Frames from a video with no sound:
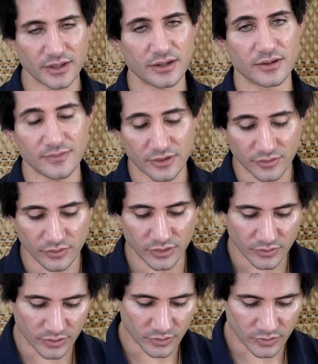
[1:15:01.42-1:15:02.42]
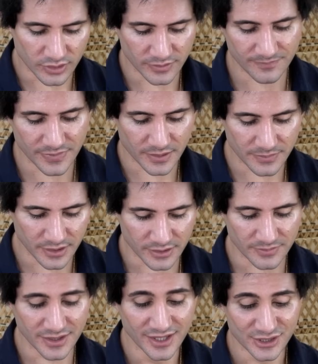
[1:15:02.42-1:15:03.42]
A, odd row one,
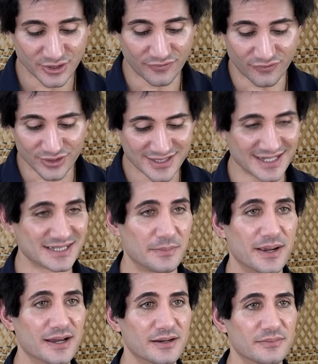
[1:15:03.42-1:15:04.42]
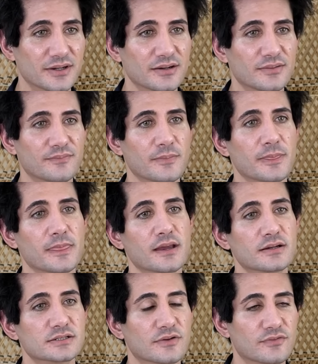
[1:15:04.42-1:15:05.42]
abandonment. So the first thing is abandonment.
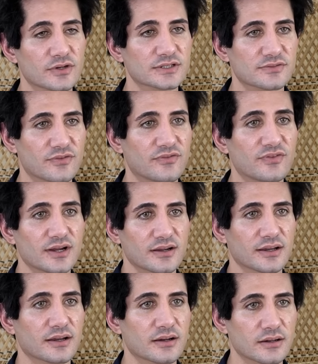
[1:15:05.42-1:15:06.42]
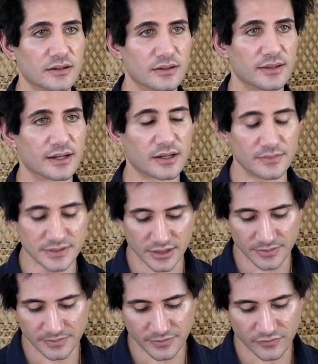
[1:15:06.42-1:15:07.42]
So first feeling that comes
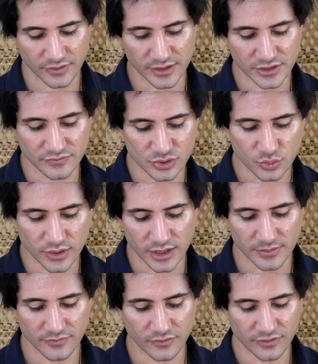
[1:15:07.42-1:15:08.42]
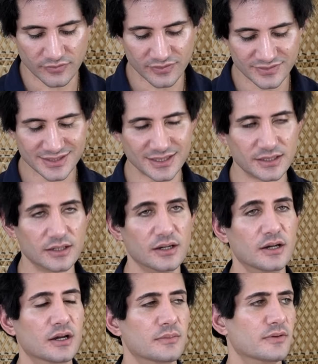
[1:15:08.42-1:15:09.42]
up before the age of 20, before 15,
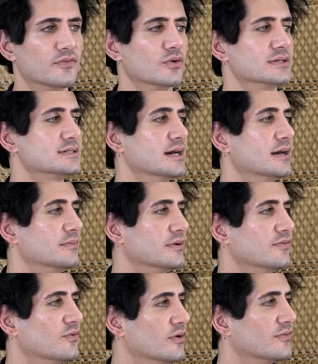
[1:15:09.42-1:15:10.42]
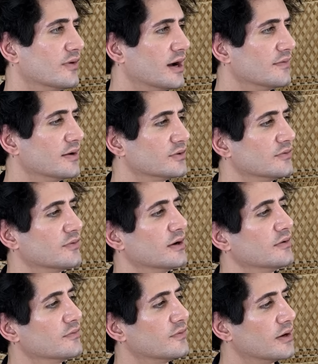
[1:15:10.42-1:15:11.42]
before 10, before 5, after 5,
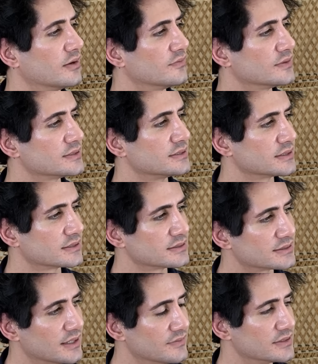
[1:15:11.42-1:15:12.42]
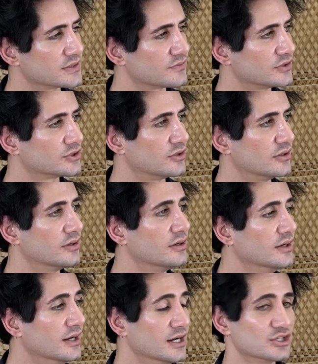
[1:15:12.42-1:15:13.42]
5, 6, 7 is for Sharna.
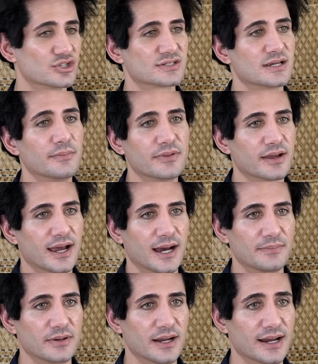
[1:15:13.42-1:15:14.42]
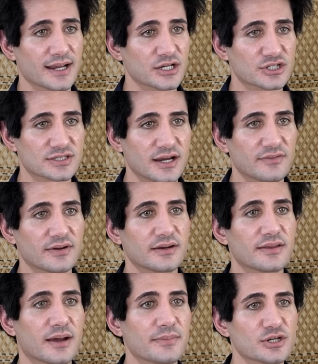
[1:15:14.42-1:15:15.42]
So something happened at age
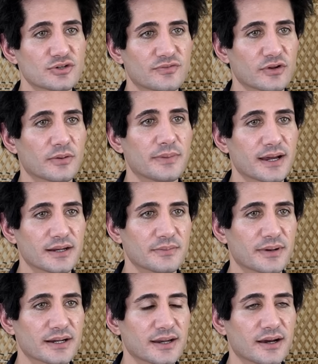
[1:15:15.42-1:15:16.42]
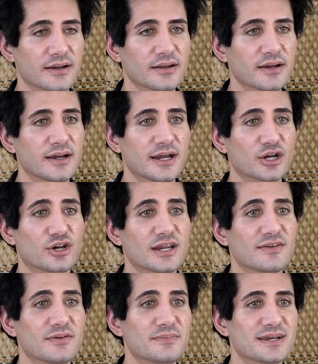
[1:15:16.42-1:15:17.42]
7 that made you feel abandoned by dad. Could
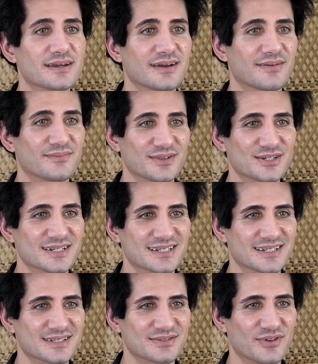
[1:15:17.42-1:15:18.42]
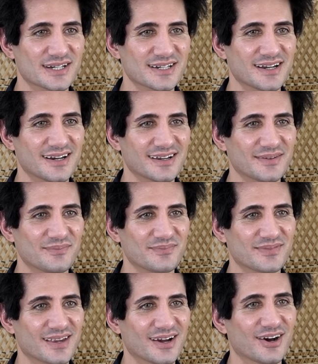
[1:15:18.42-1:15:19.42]
even be, is this resonating?
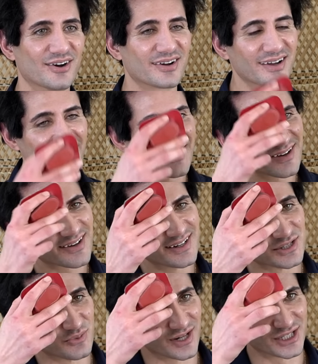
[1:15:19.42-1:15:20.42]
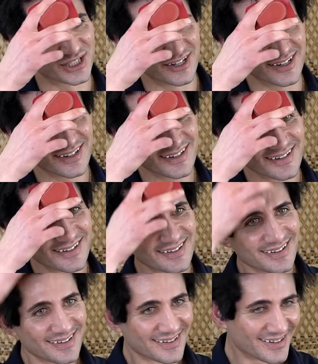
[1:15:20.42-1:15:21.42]
Yeah. Oh, okay. Okay. Do you want to share it?
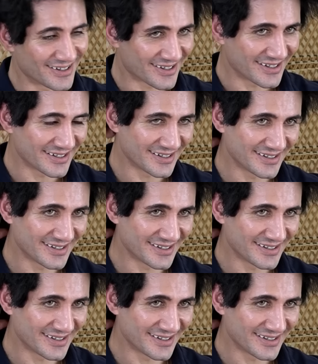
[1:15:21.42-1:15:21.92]
Sure. Okay.